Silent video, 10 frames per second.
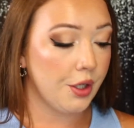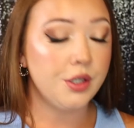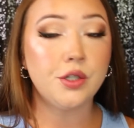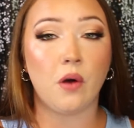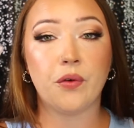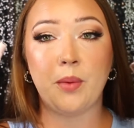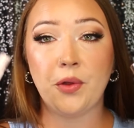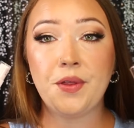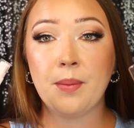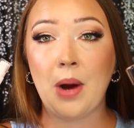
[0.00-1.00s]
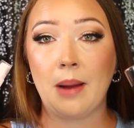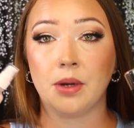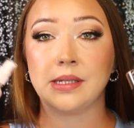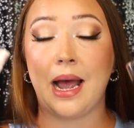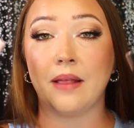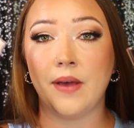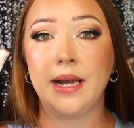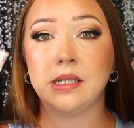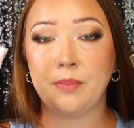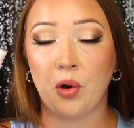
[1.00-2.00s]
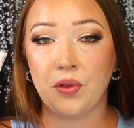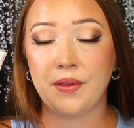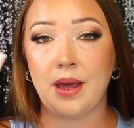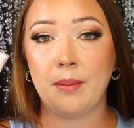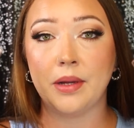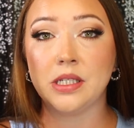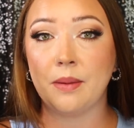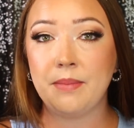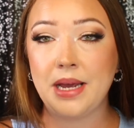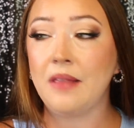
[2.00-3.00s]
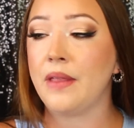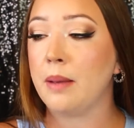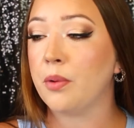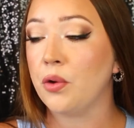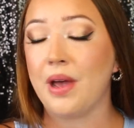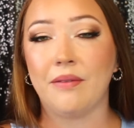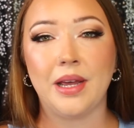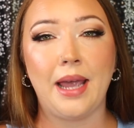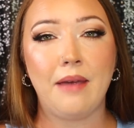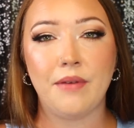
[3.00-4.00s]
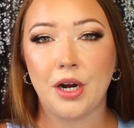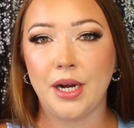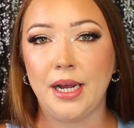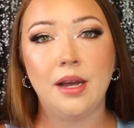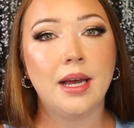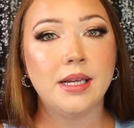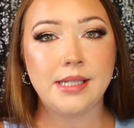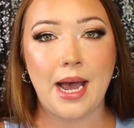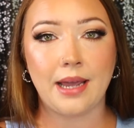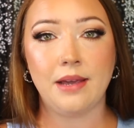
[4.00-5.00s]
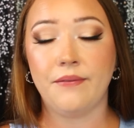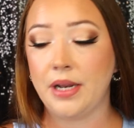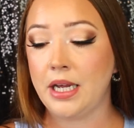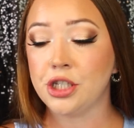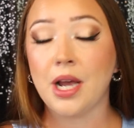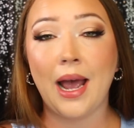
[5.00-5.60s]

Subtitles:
So for both of the primers, I liked both of them. To me, they both have like a very tacky finish.